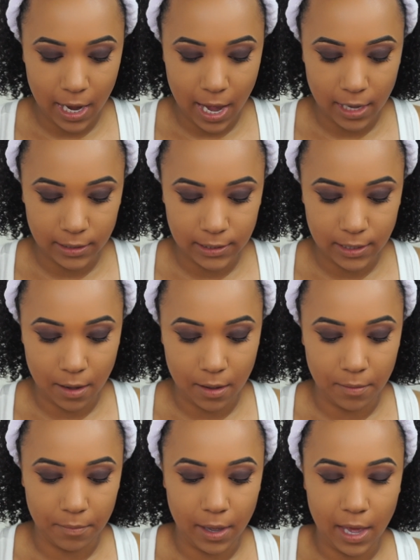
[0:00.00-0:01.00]
add
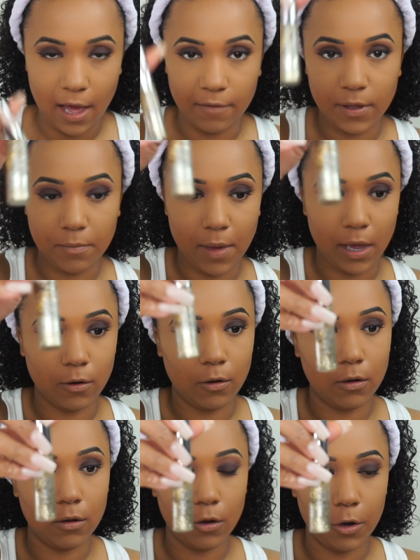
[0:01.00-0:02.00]
some Heavy
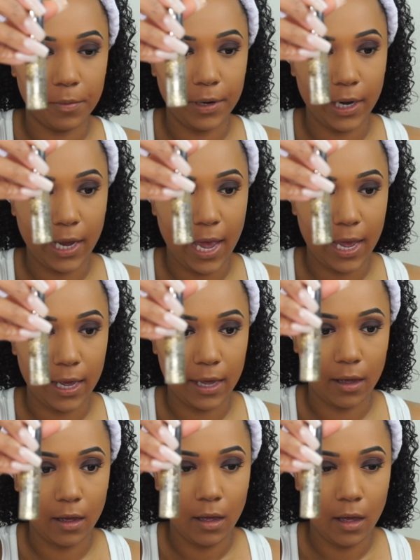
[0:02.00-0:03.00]
Metal Urban
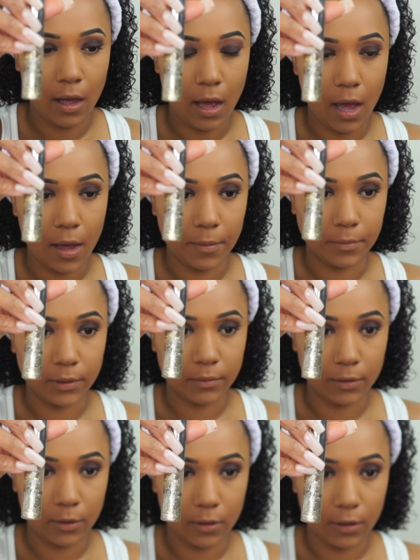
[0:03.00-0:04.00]
Decay
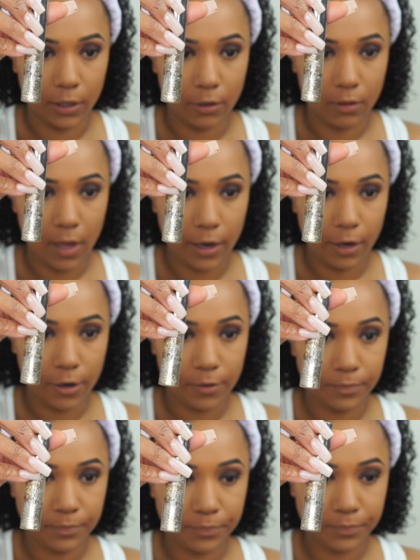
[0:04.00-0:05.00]
glitter liner.